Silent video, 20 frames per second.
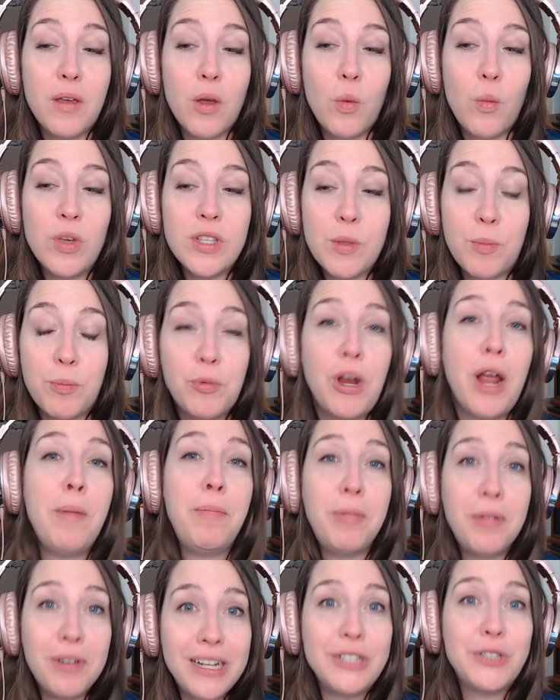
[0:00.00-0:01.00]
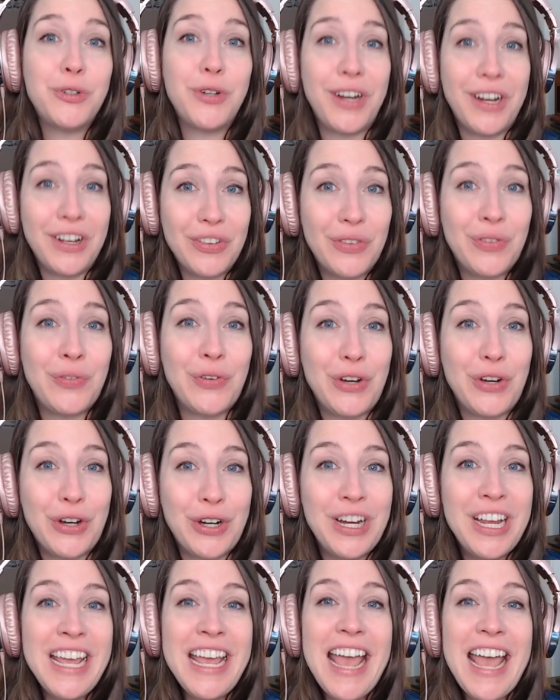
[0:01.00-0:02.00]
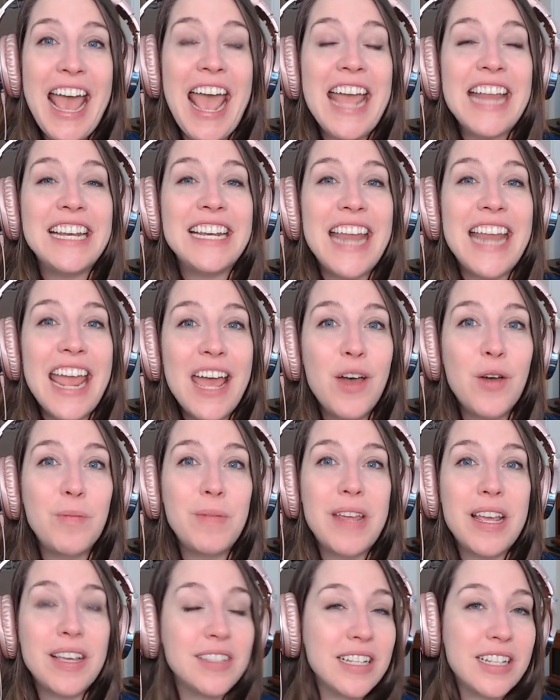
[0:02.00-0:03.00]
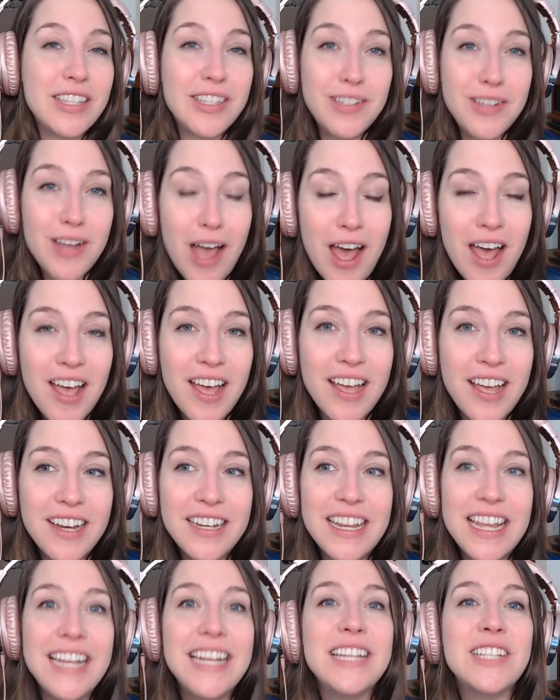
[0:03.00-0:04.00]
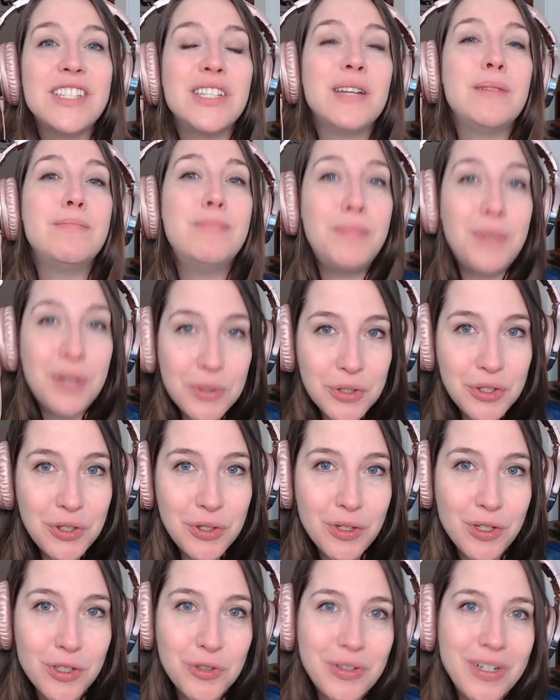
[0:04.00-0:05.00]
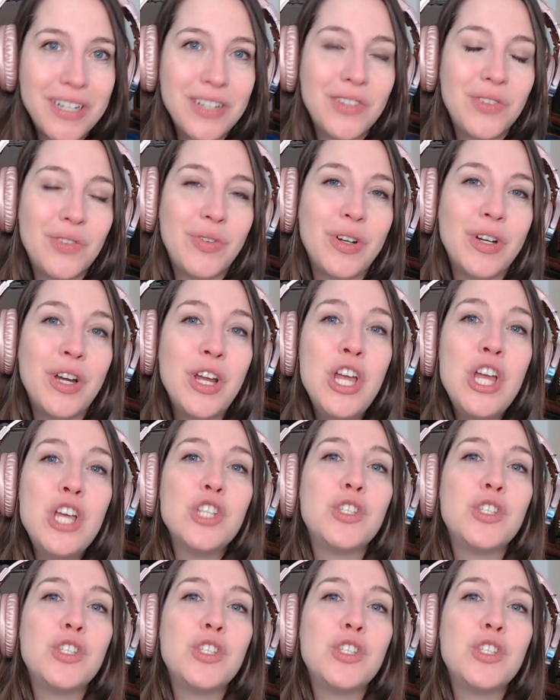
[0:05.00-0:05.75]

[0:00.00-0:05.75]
was a property transfer, and now because it's not, it is an emotional transfer.